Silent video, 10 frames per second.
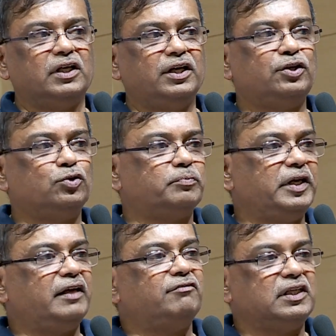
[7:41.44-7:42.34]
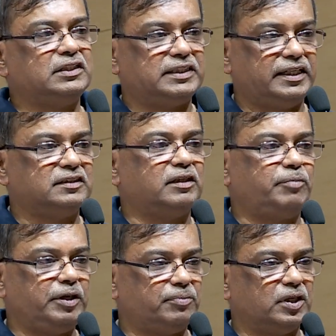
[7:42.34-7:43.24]
induce behavioral change in
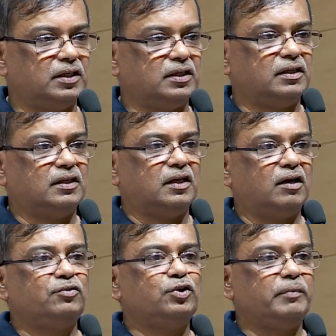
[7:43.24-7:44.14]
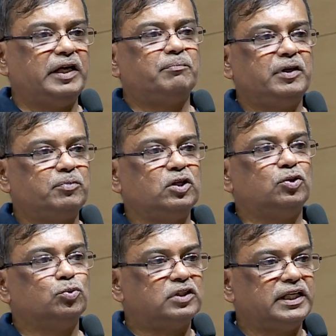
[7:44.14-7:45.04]
people? How do you make people
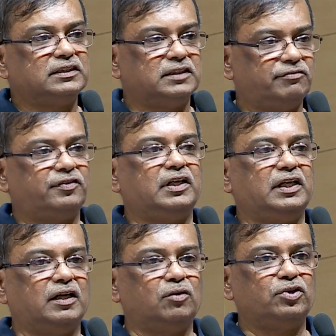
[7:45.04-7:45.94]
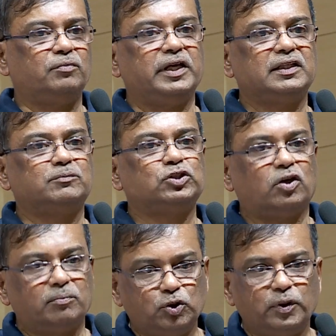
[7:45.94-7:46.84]
do things differently? How do you make them
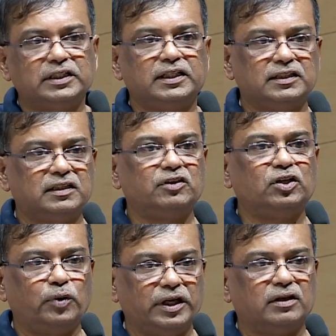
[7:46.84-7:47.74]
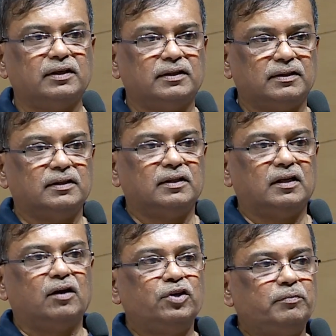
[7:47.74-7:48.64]
stop doing things they were doing?
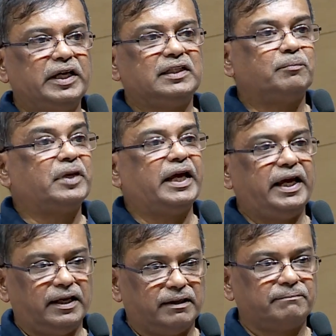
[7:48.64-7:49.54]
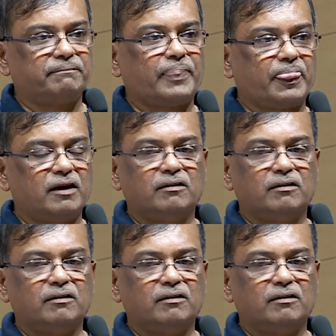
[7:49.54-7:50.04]
How do you make them care?